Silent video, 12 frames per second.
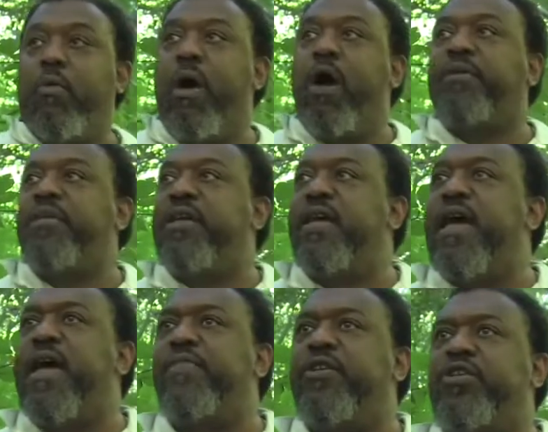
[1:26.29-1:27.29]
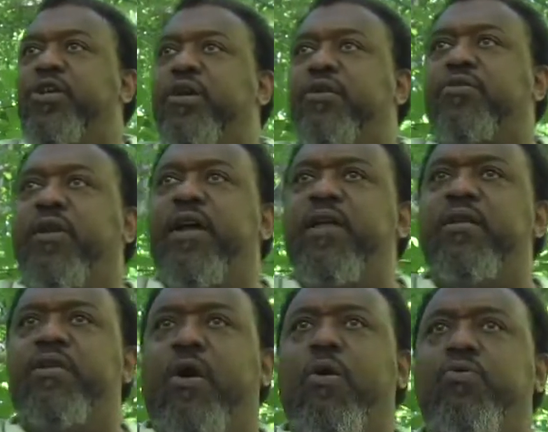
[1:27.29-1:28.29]
Walk together,
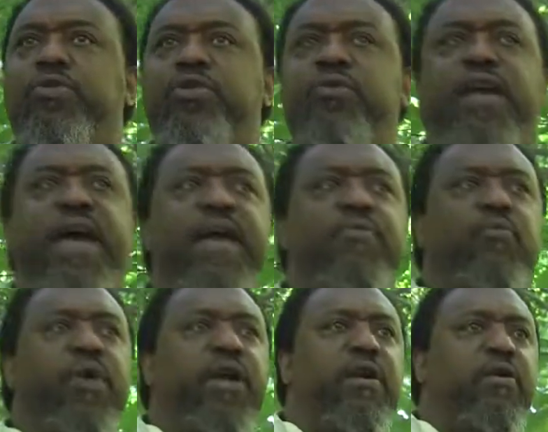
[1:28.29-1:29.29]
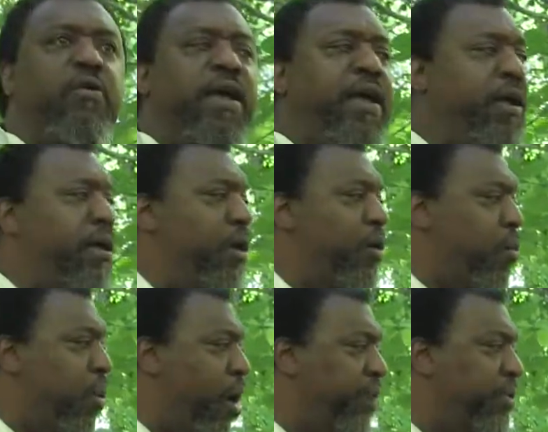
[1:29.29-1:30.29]
children, don't you get weary.
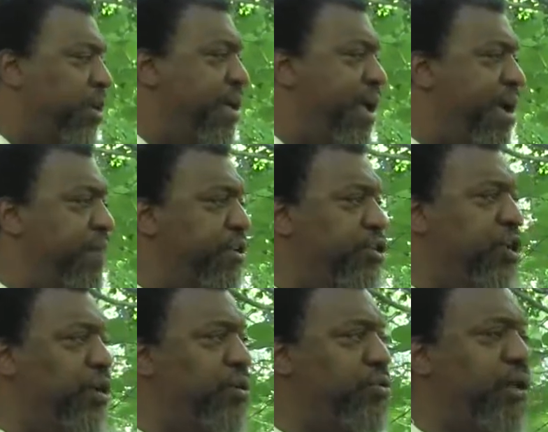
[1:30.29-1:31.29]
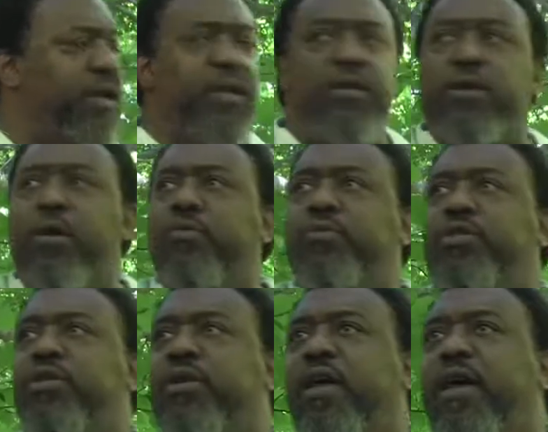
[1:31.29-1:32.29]
Walk together, children,
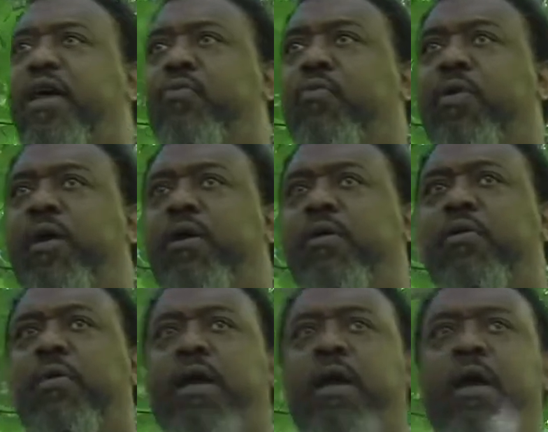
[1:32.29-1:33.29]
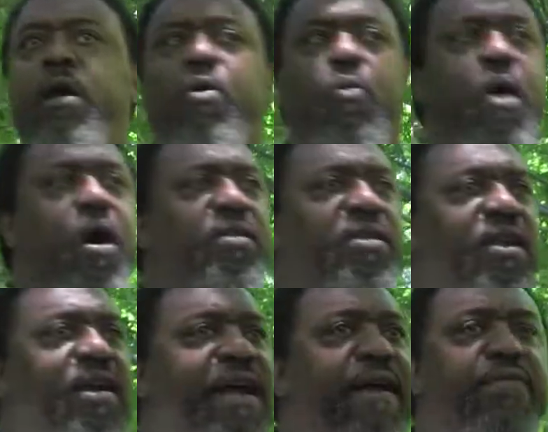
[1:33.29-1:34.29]
don't you get weary. Walk
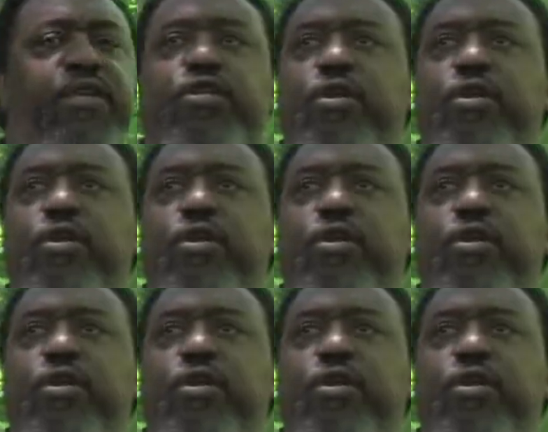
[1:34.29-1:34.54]
together,